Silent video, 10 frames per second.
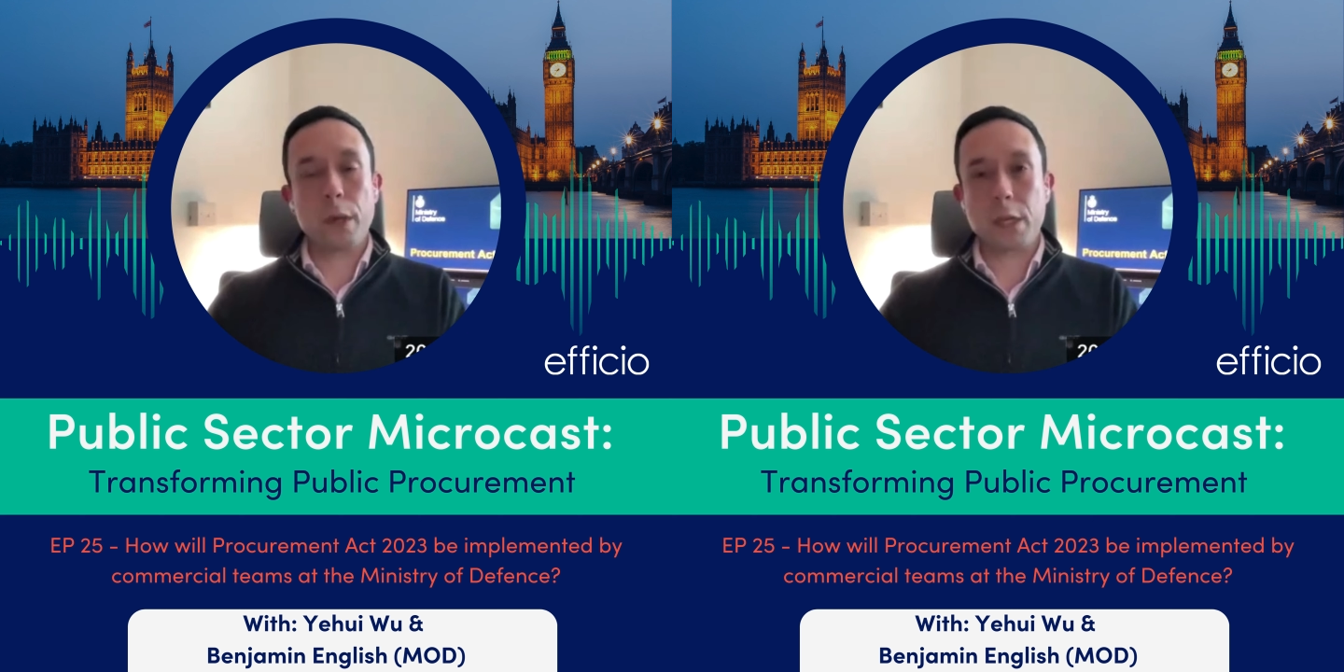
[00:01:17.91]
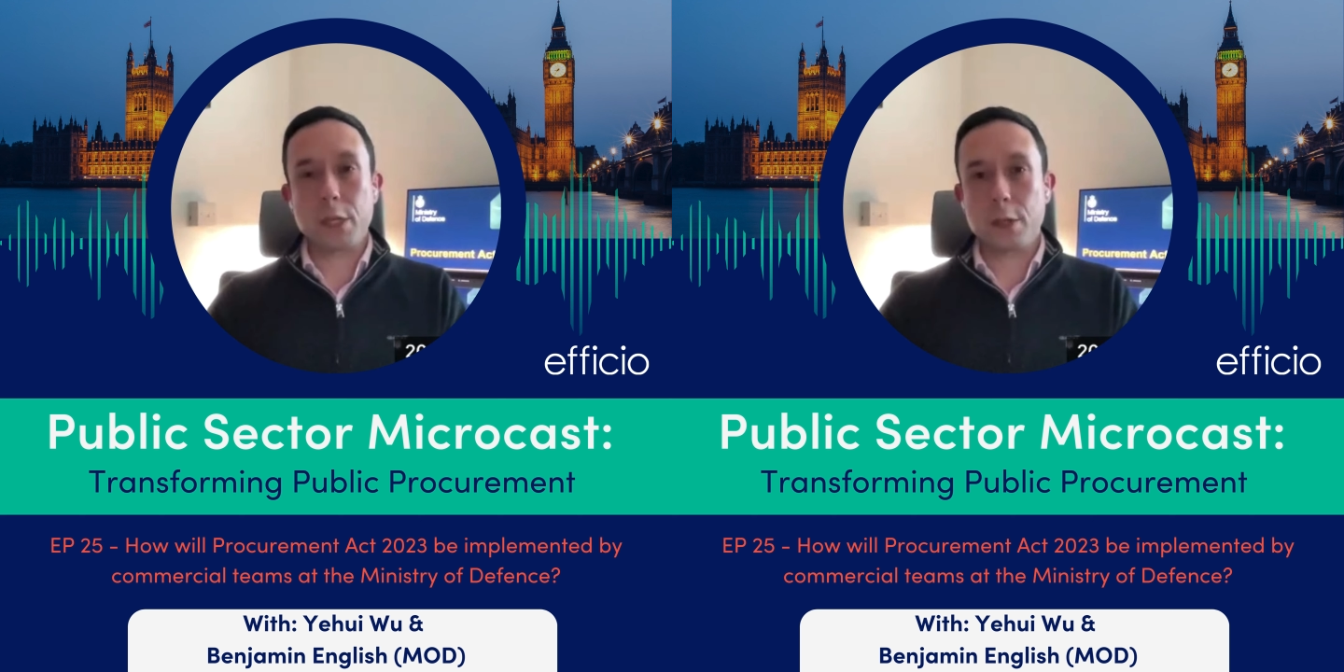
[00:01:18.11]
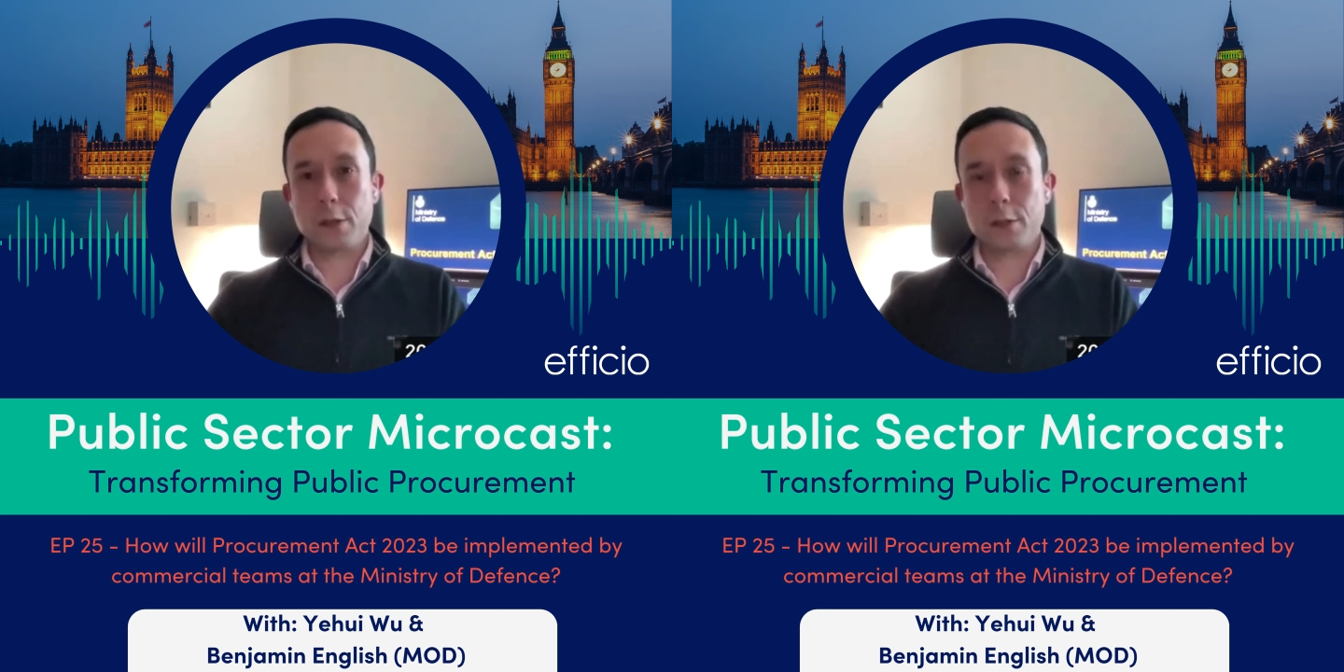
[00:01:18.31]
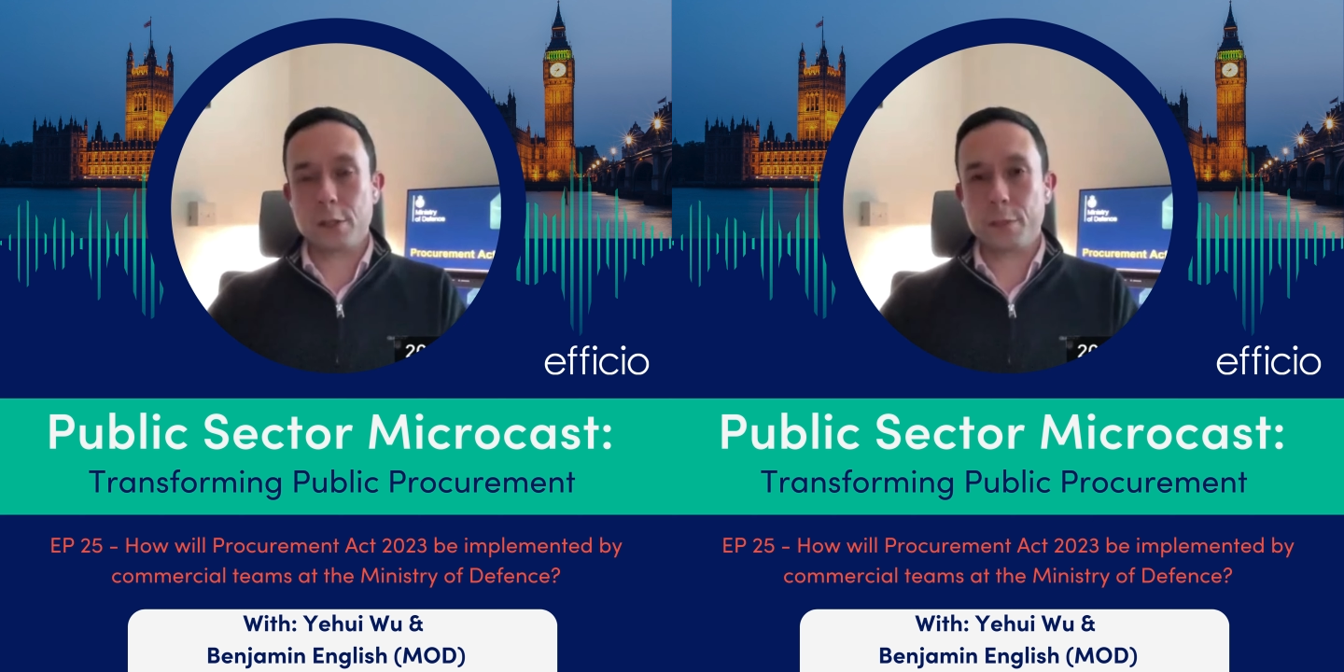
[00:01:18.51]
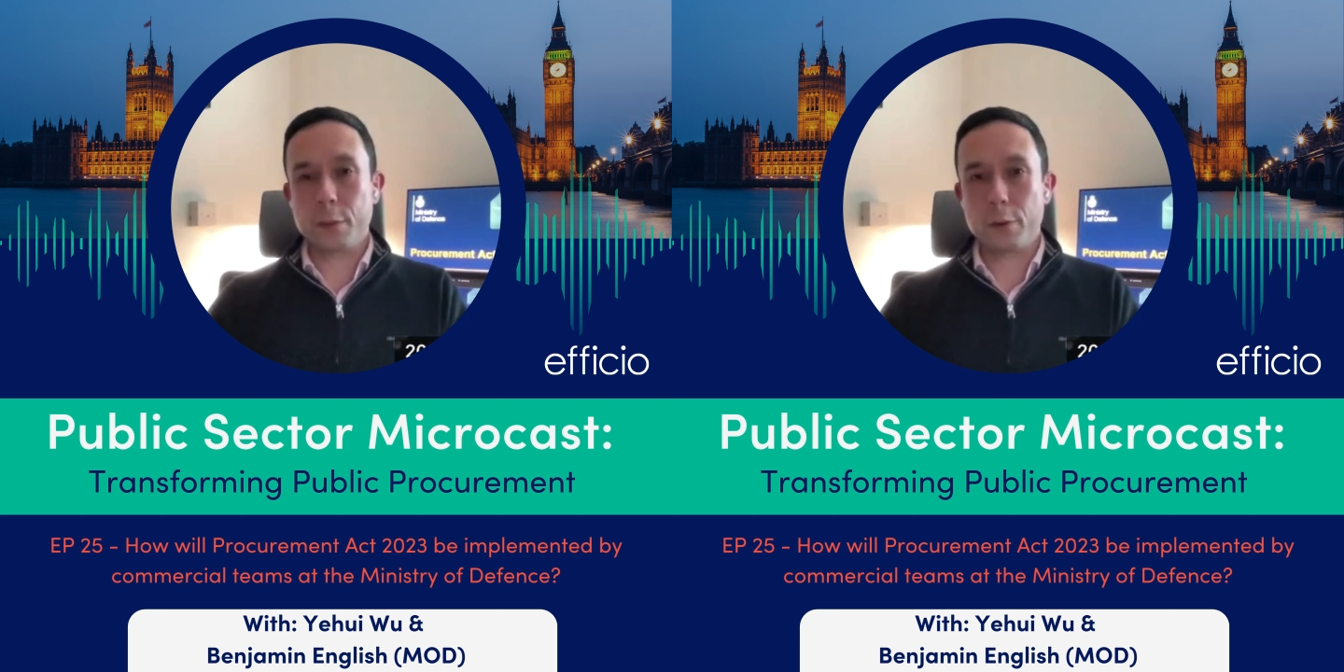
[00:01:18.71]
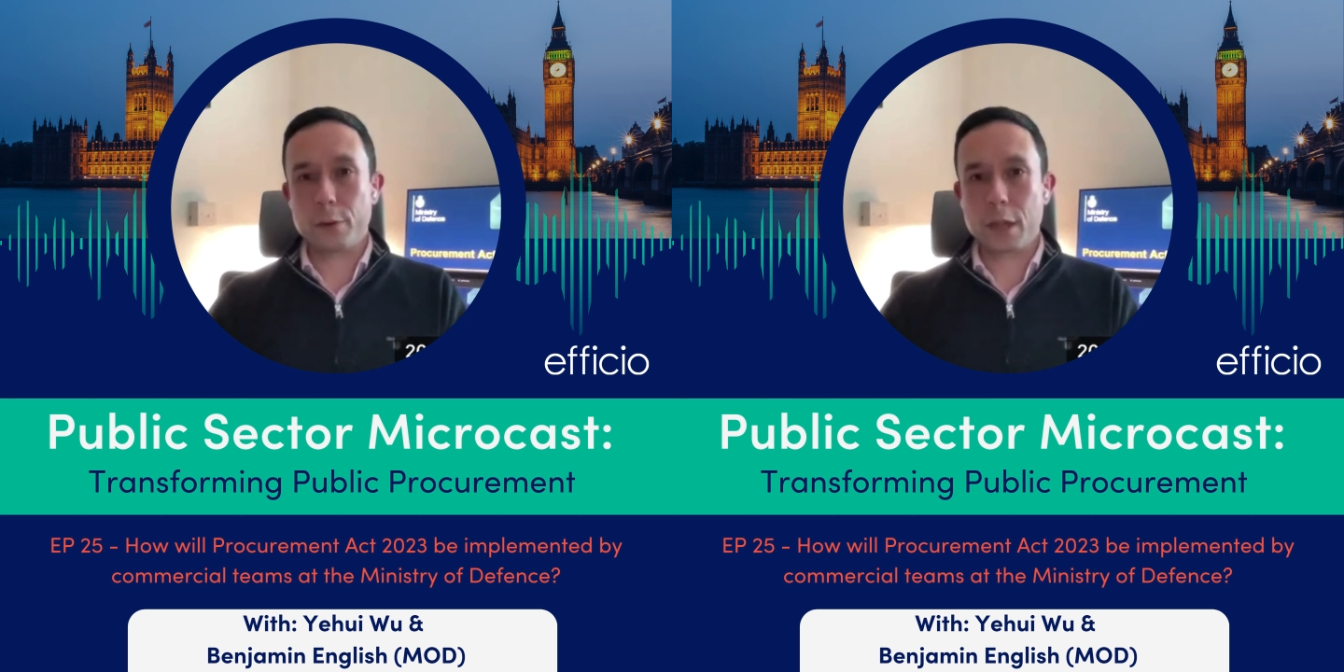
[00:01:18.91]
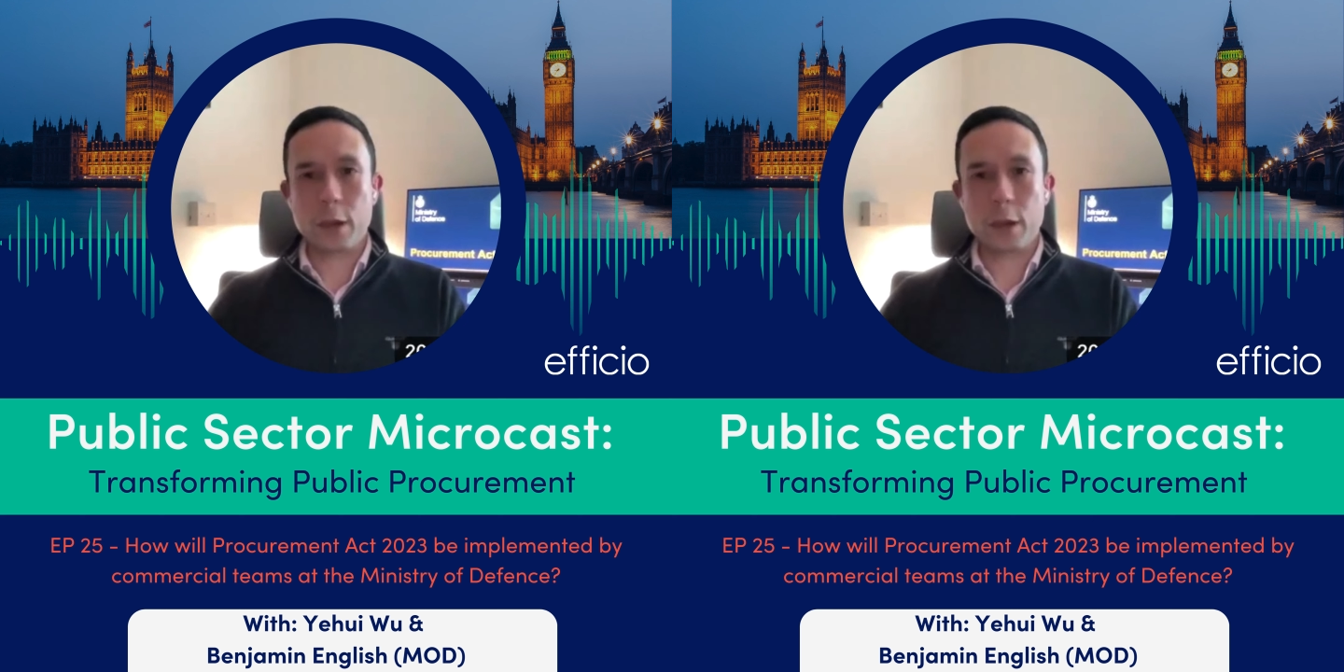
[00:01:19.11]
we can do to support.